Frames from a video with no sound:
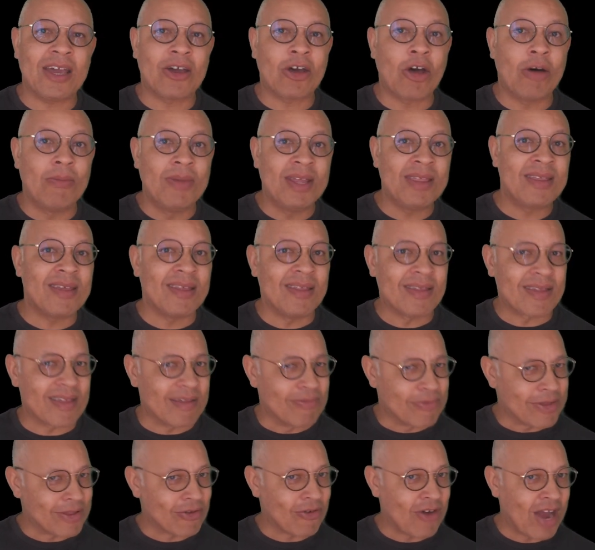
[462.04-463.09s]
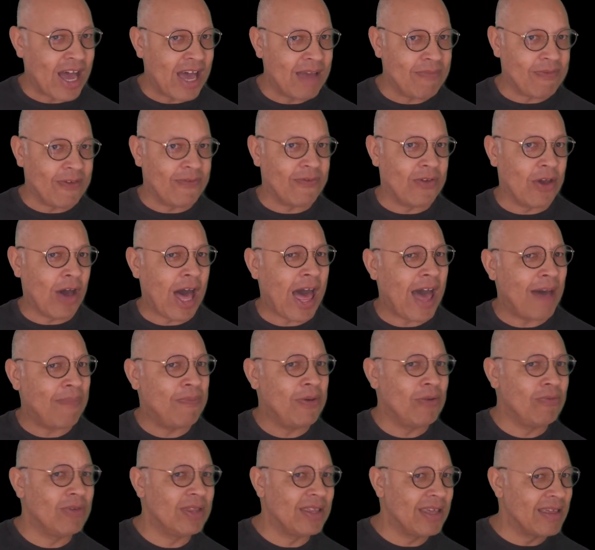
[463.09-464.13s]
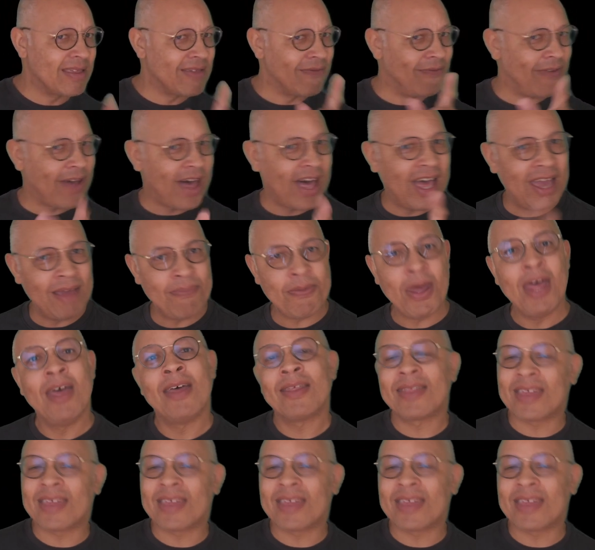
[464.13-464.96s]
comment and subscribe if you're happy with this vibe.